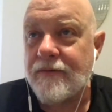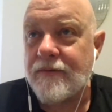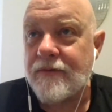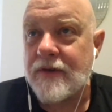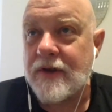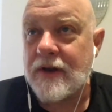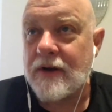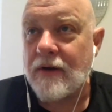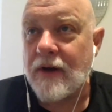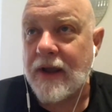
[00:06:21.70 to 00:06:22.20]

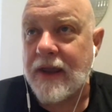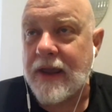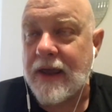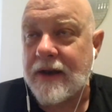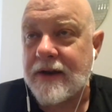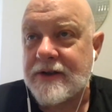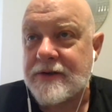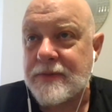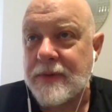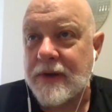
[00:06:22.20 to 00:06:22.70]
you know, I
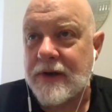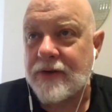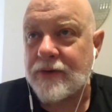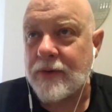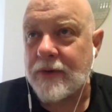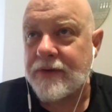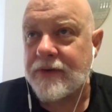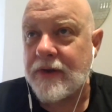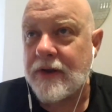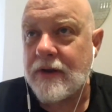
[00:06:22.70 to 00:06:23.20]
can't explain as
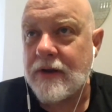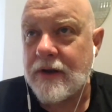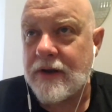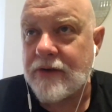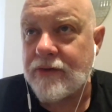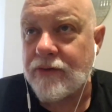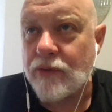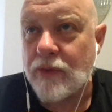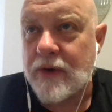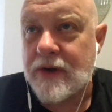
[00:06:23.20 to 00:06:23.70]
well as he could
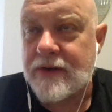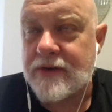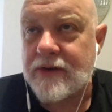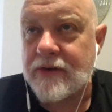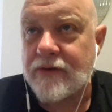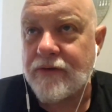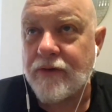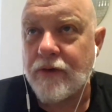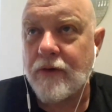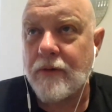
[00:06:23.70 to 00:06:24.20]
his
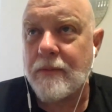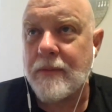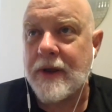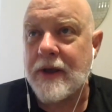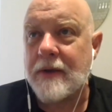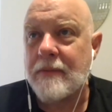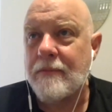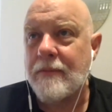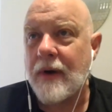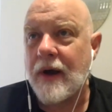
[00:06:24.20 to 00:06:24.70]
reasons for
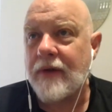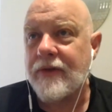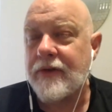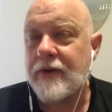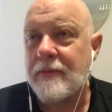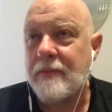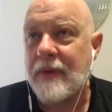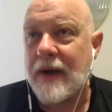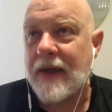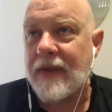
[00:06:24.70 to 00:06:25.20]
being
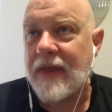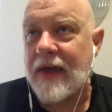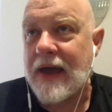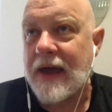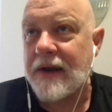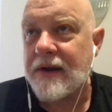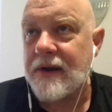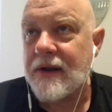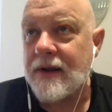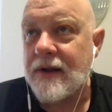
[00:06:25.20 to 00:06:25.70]
bothered by
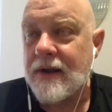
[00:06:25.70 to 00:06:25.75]
that